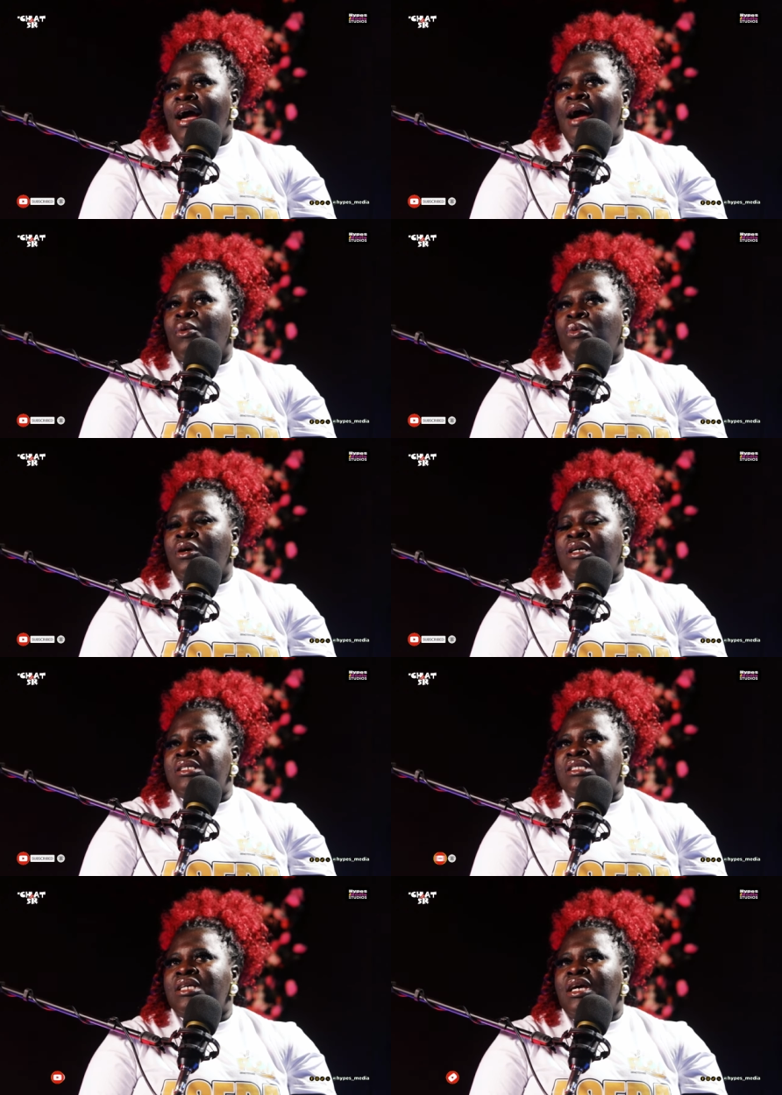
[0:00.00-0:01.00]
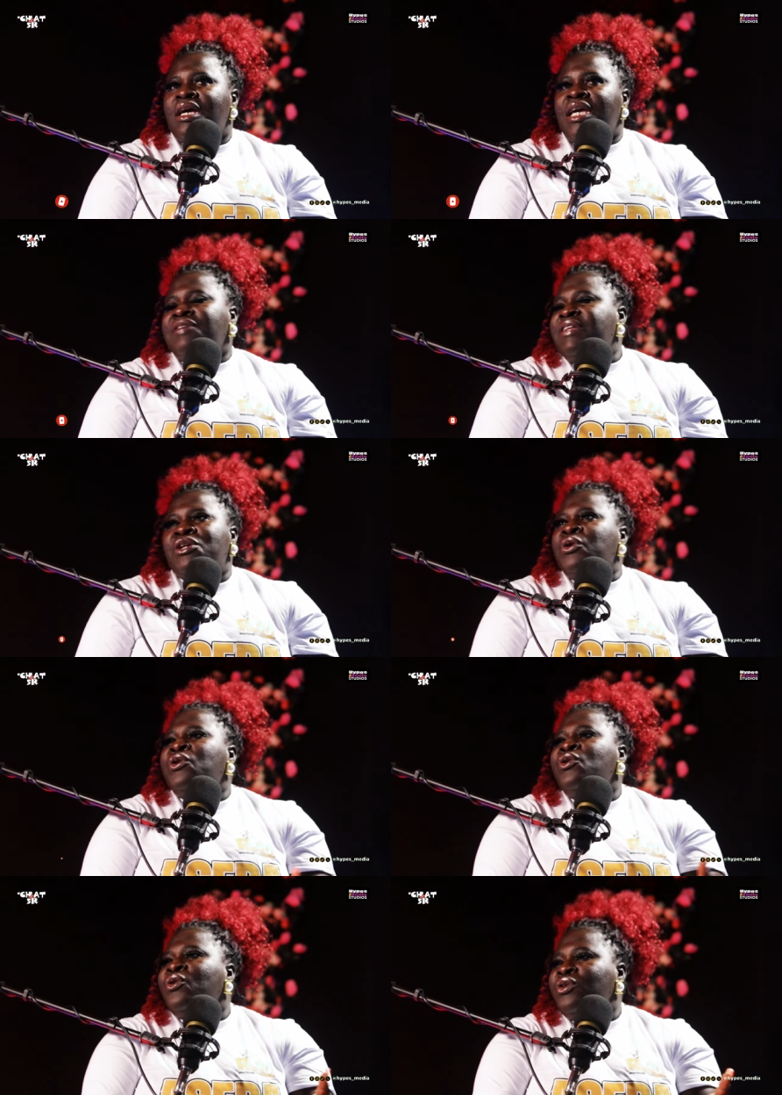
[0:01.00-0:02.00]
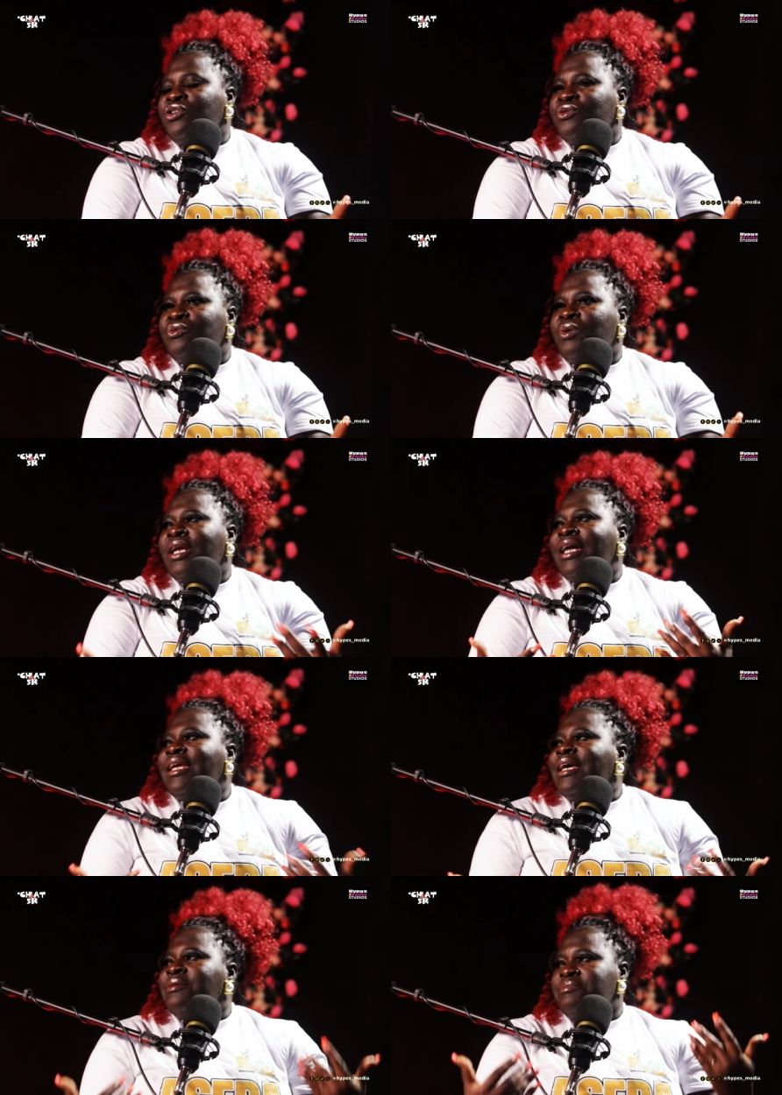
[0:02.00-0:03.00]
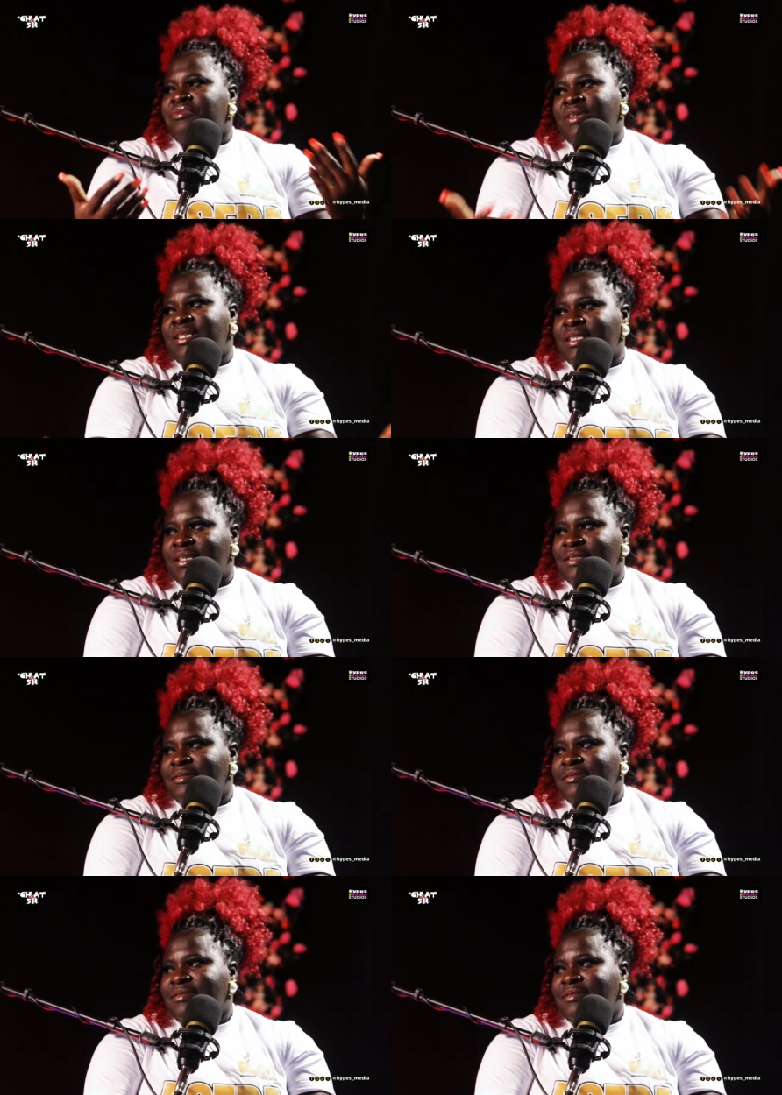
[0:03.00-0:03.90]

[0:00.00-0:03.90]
I want. Because if they don't know you, what are they embracing?